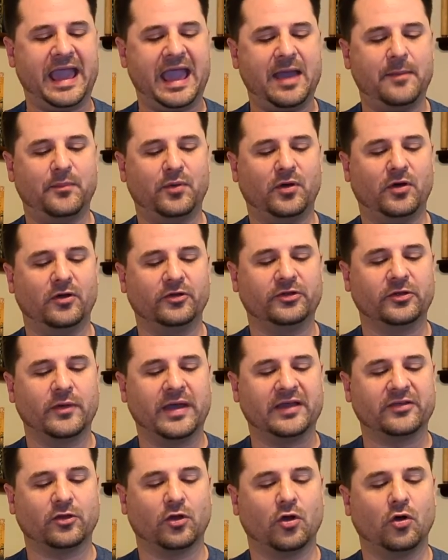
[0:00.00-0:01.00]
cap also
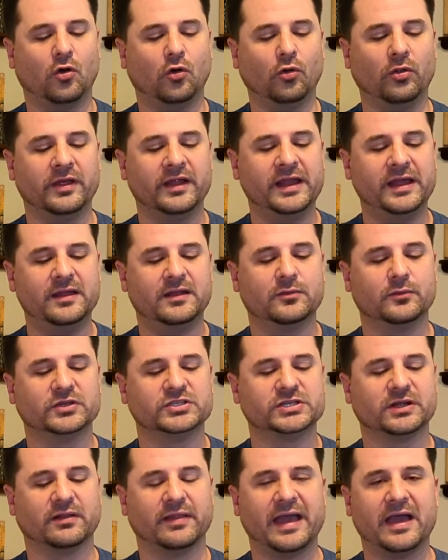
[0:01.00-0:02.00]
has a hole in it,
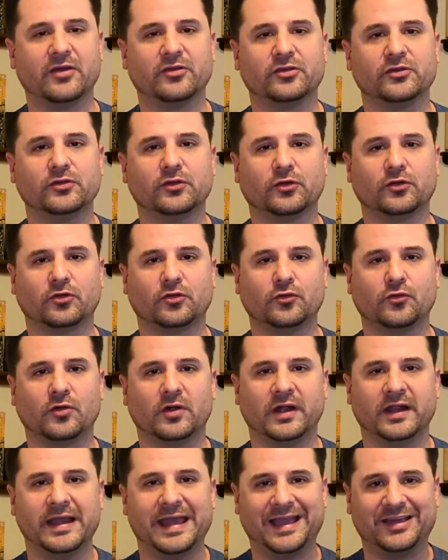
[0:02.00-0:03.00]
which allows you to
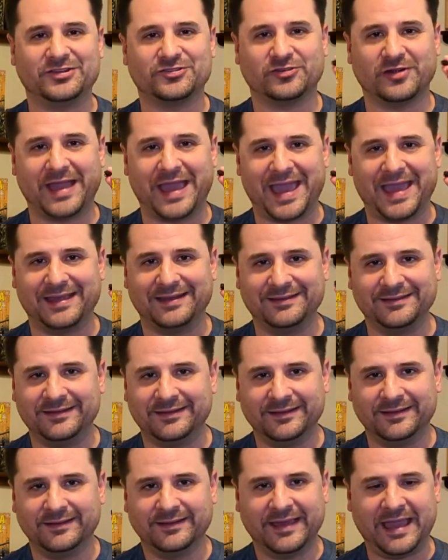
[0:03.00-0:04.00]
store an extra
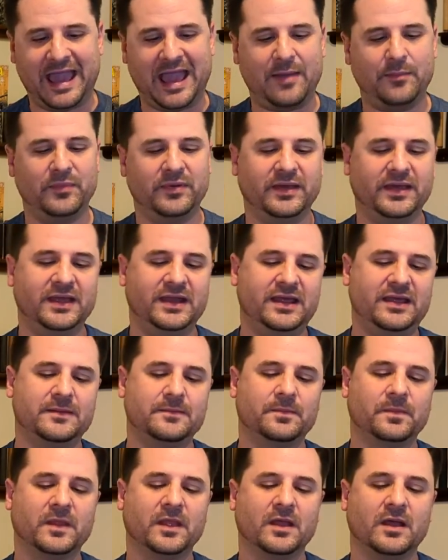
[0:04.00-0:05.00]
end cap in
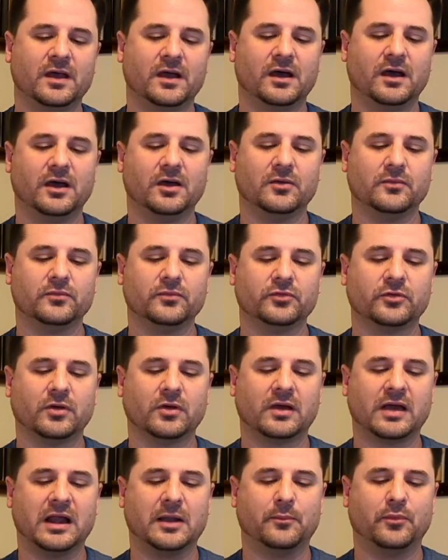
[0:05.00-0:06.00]
it. So
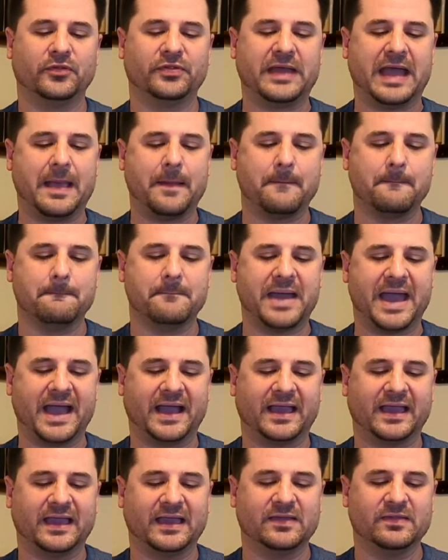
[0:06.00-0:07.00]
I'll kind of put that
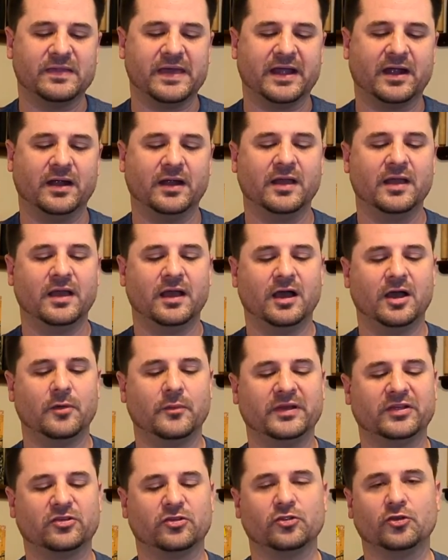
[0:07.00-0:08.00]
back in there.
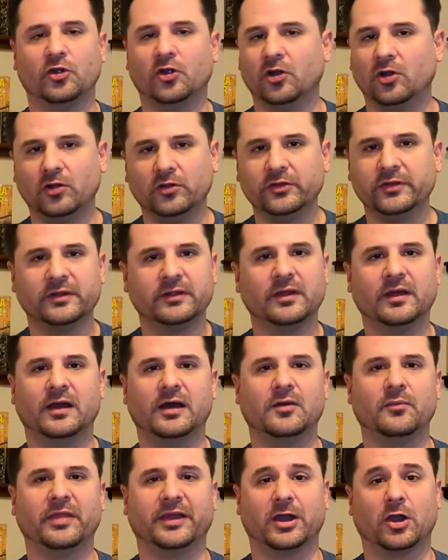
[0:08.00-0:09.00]
It's knurled
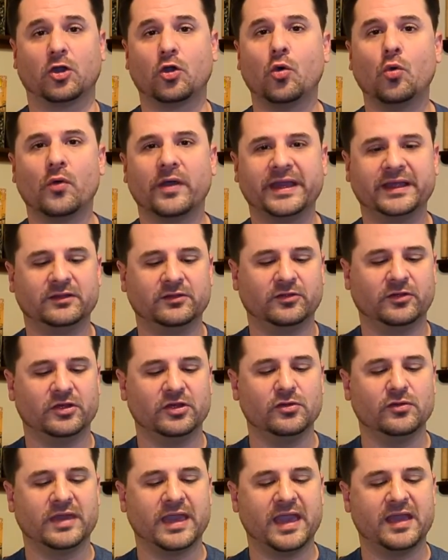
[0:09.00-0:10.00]
like a coin, so
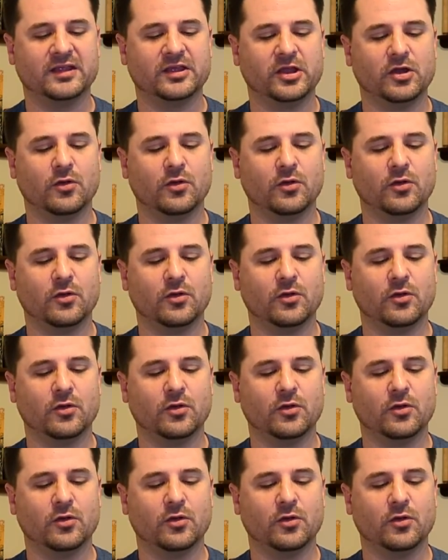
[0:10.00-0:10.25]
you can